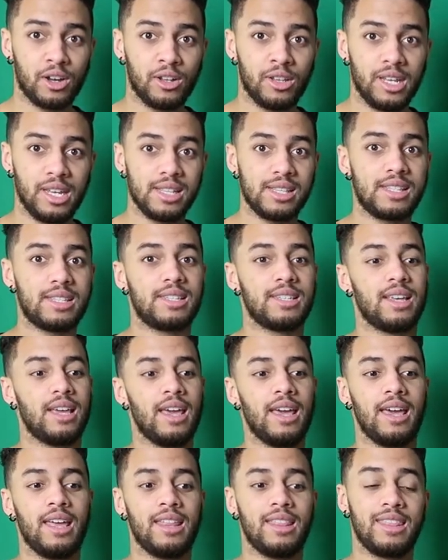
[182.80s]
on it,
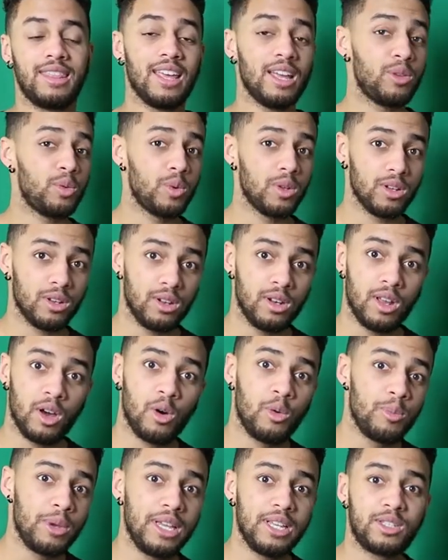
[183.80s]
and that will
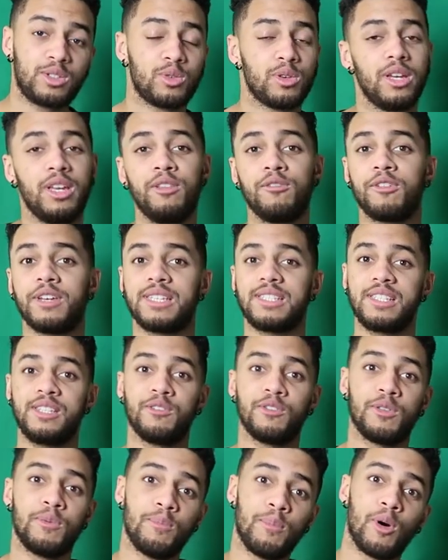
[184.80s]
allow me to invest
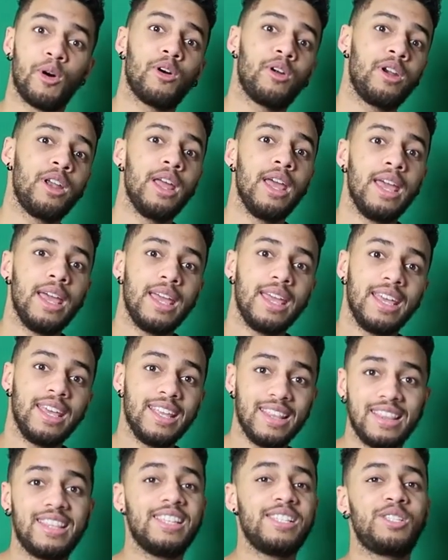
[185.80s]
even more
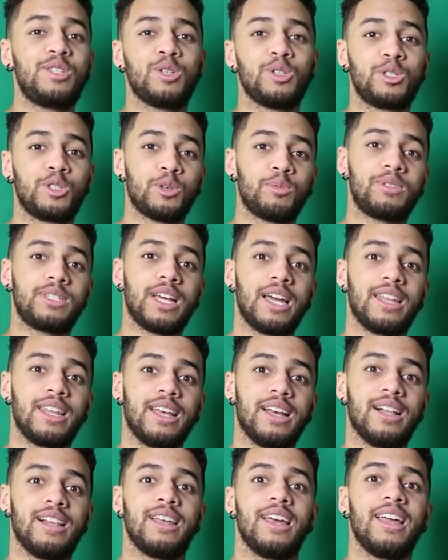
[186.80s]
in this YouTube
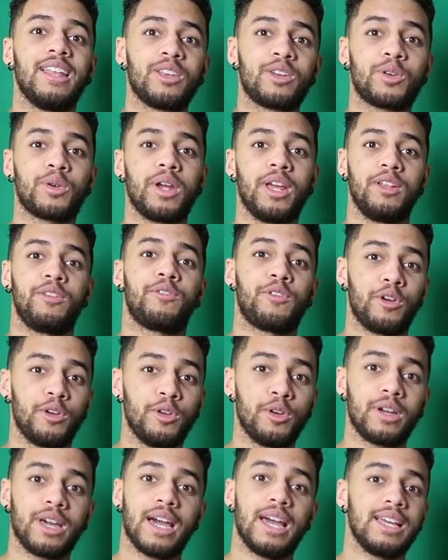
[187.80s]
channel and create for
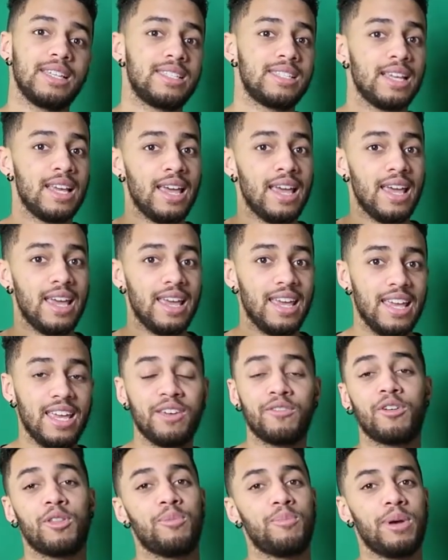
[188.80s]
you guys
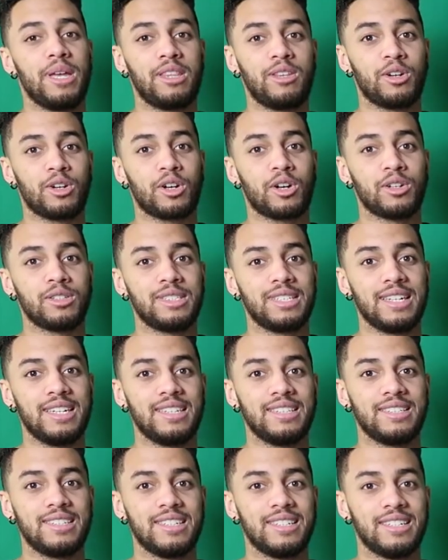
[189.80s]
even better
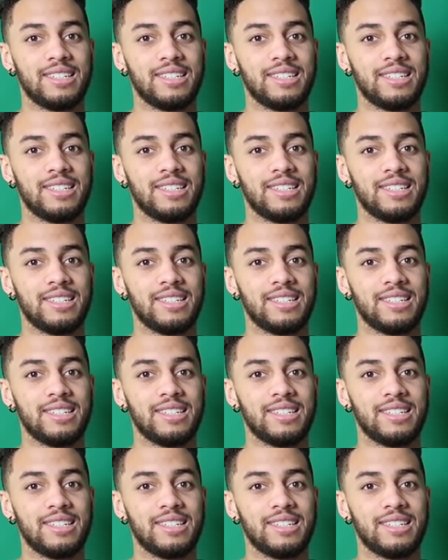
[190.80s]
content.